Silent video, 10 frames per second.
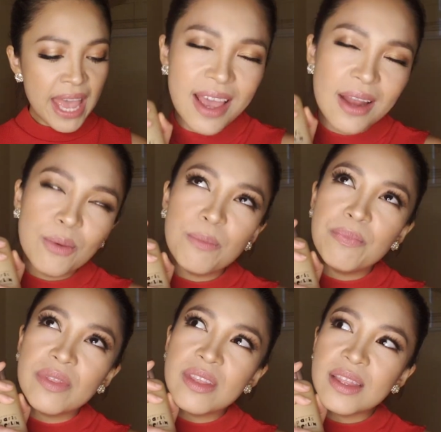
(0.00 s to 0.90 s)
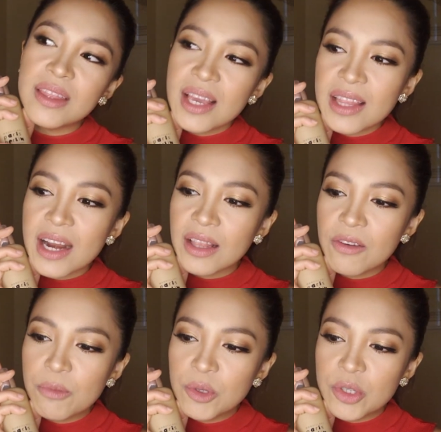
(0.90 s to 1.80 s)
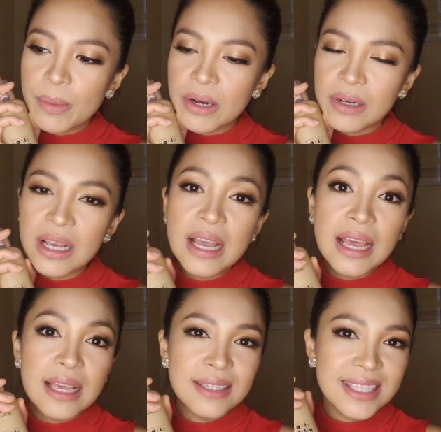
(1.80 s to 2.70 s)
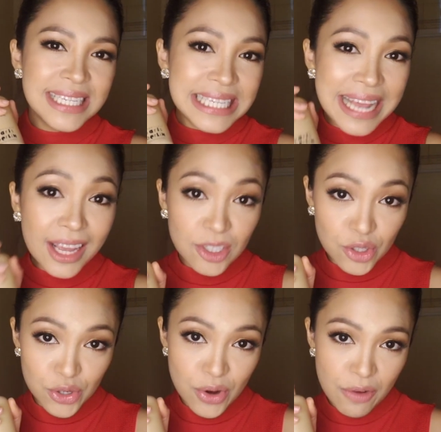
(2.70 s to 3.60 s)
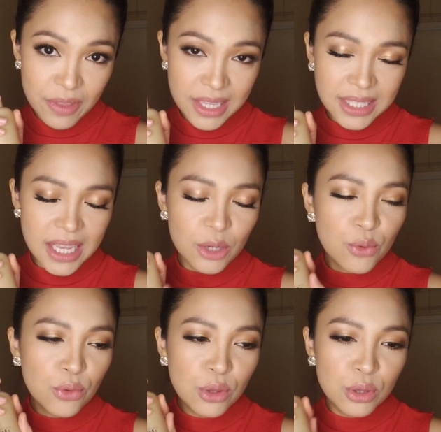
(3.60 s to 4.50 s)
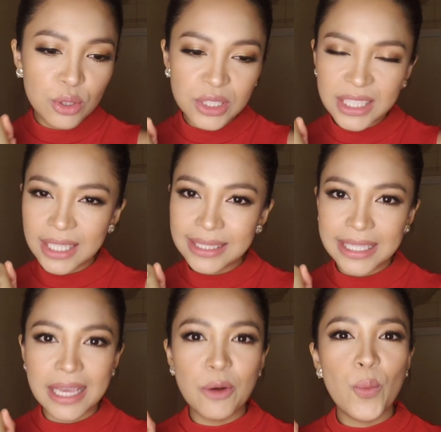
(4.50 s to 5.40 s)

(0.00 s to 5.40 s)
And the thing that I love most about it is the texture of this. It looks like skin.